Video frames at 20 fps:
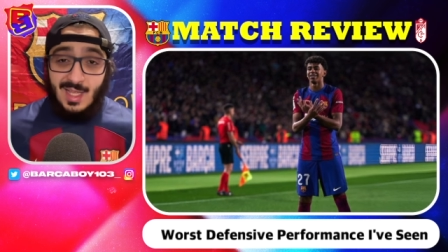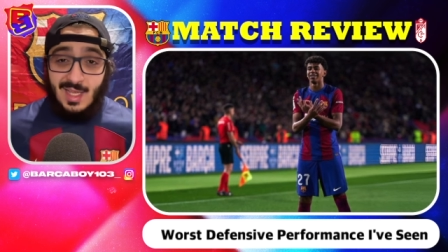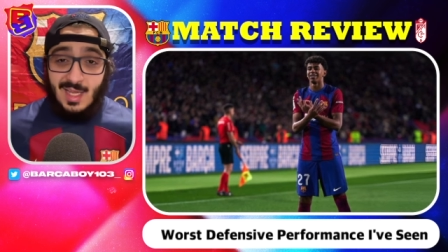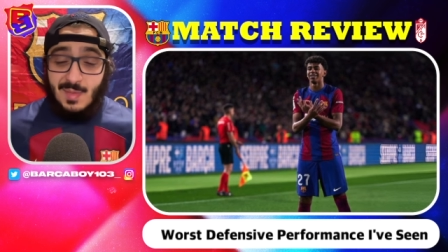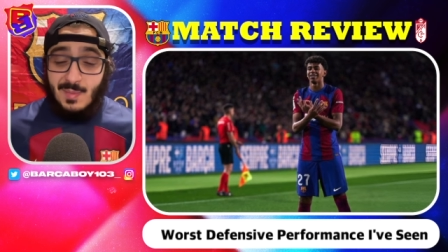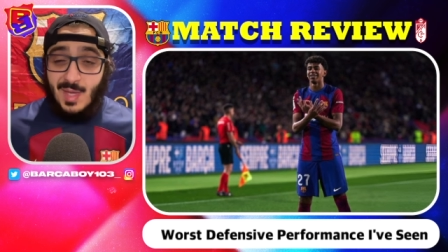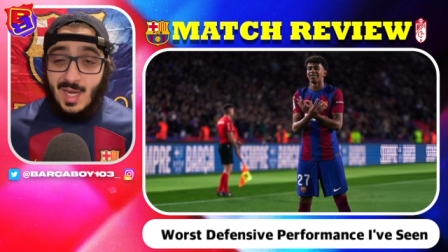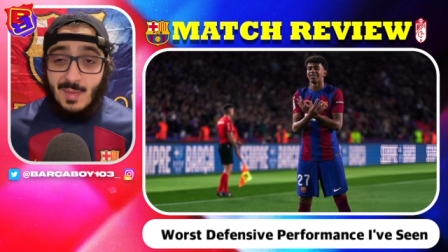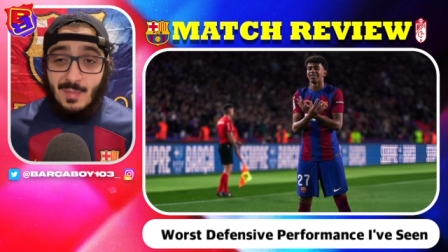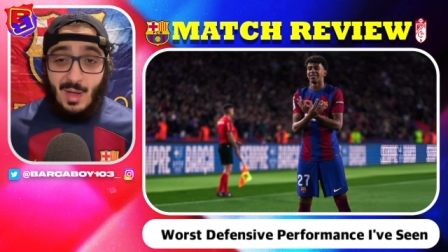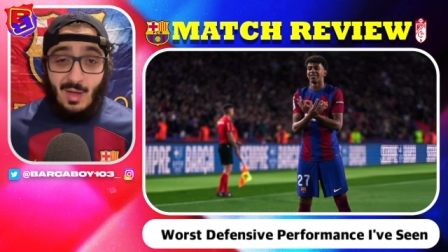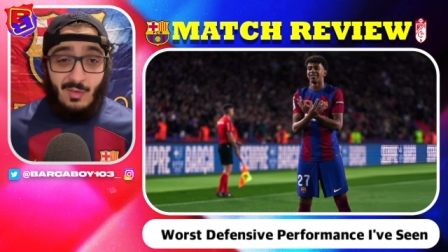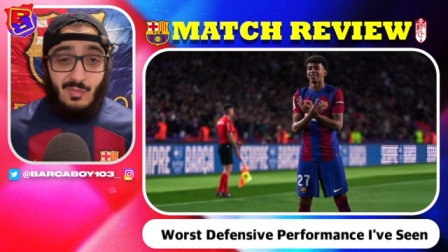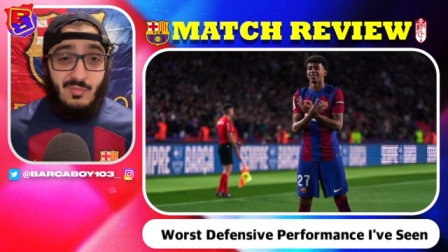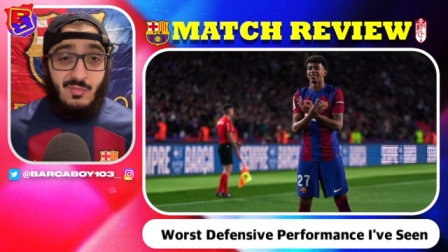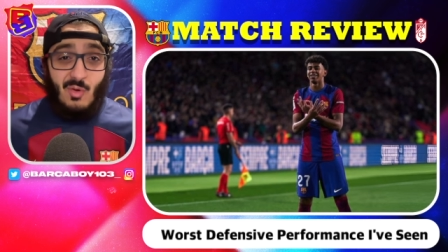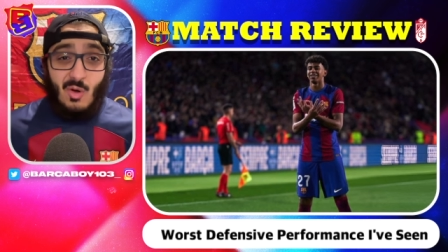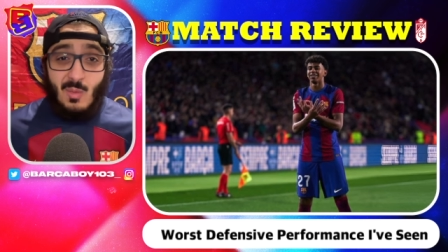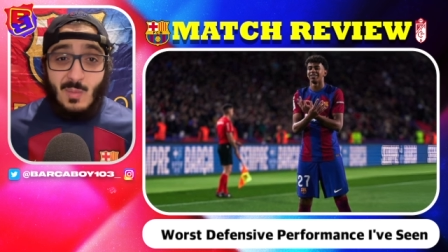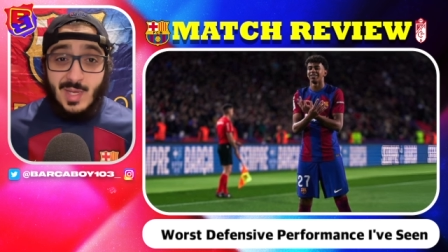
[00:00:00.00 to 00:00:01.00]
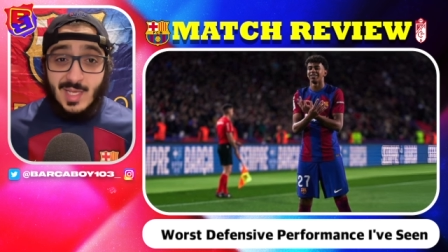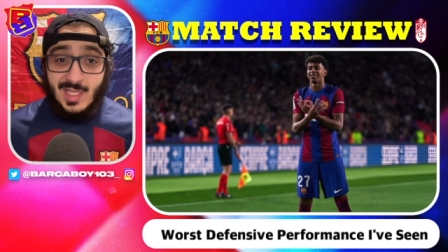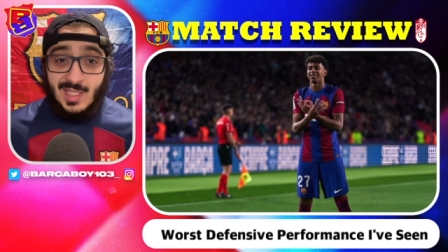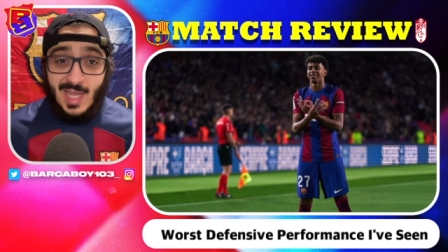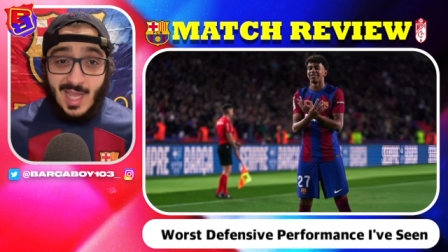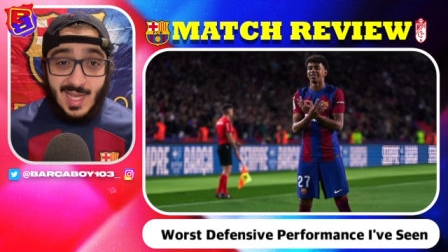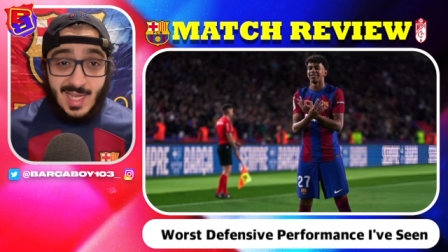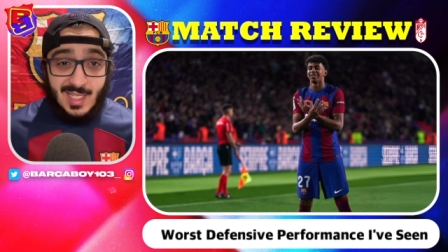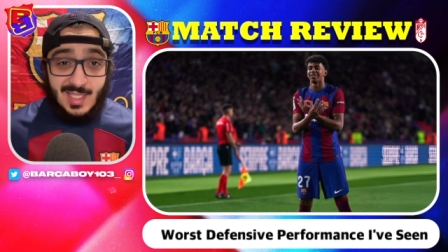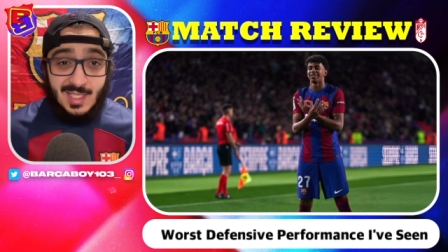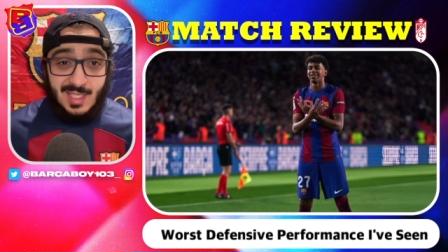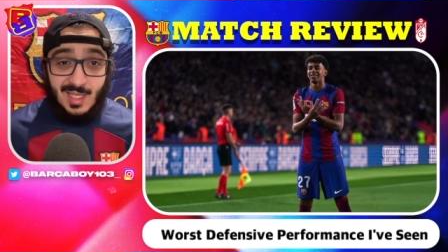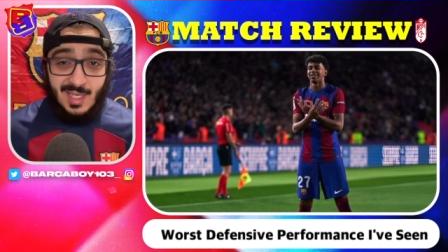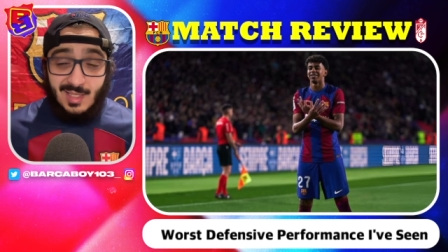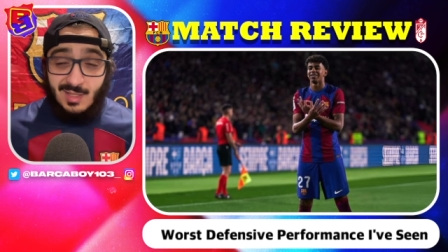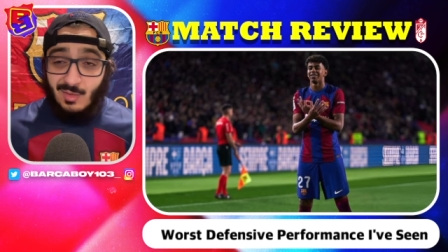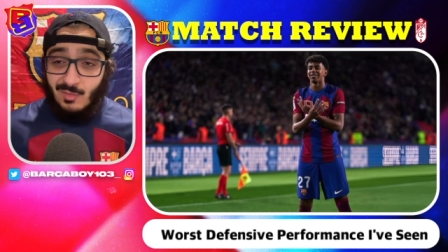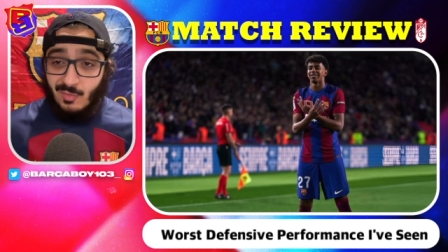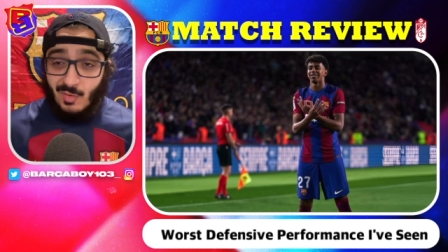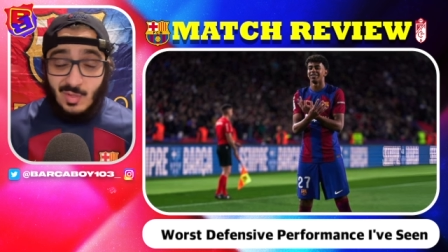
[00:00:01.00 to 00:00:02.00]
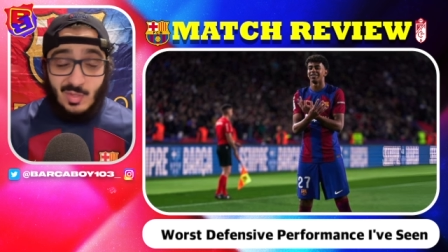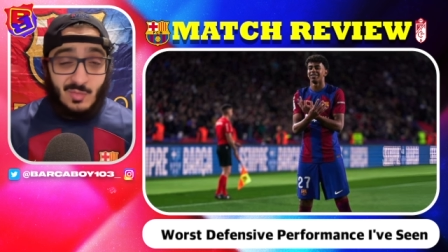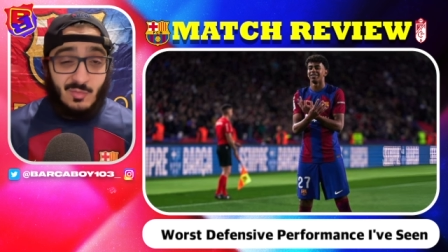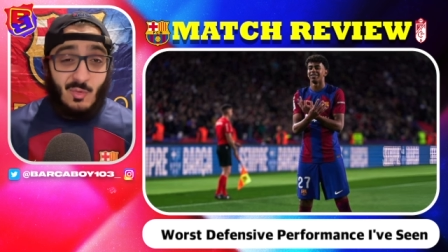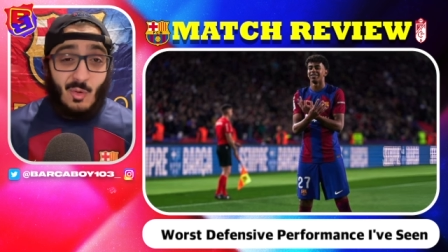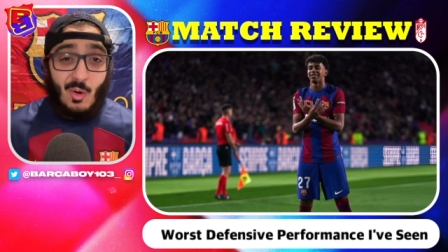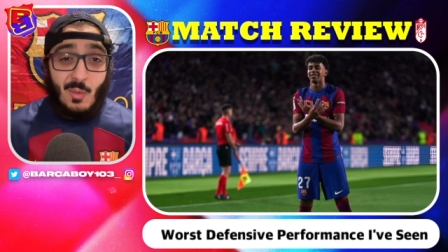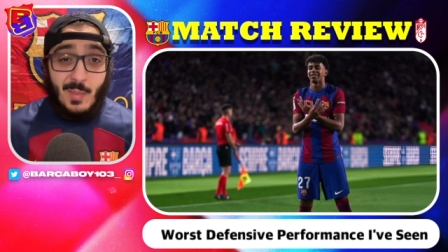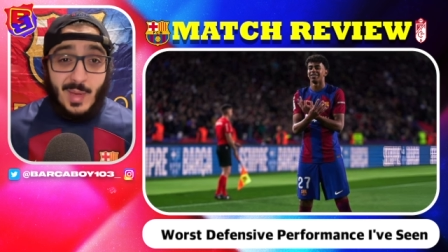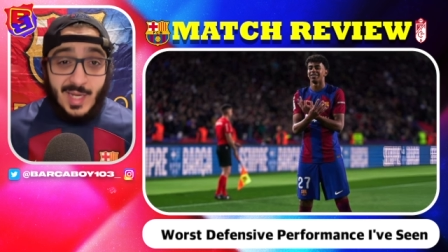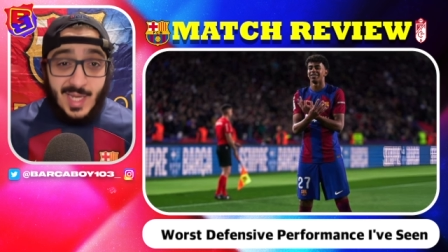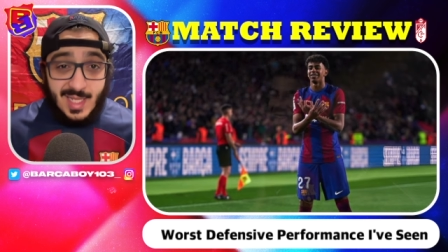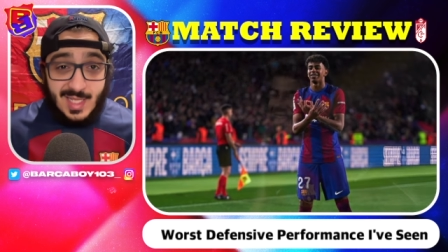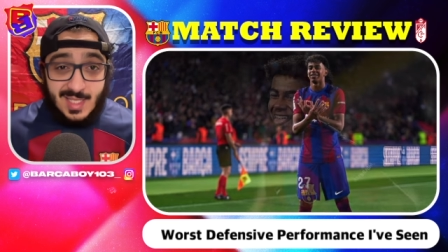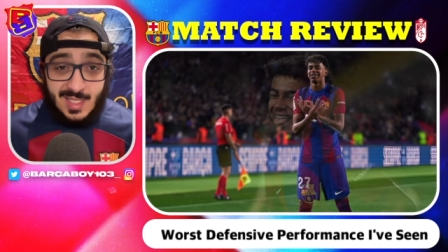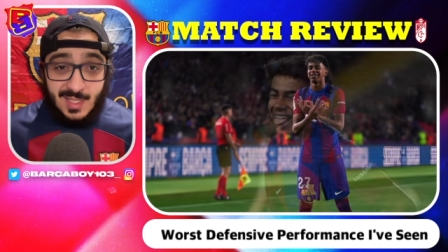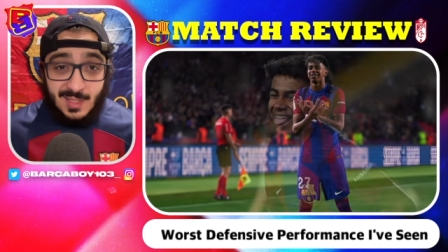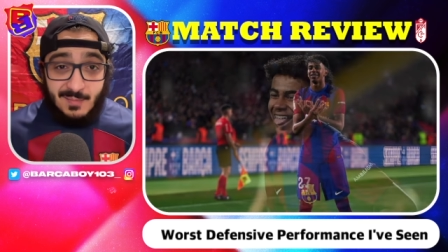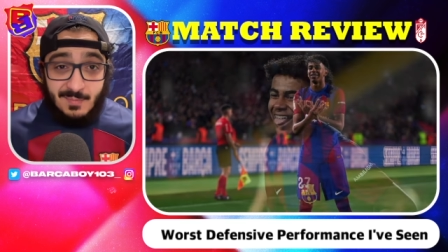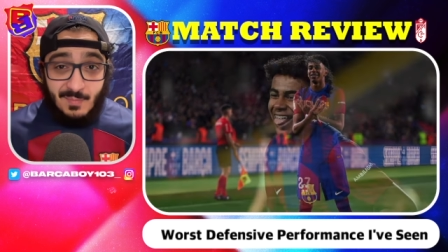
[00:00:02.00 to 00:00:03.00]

He made about four mistakes in the first four minutes.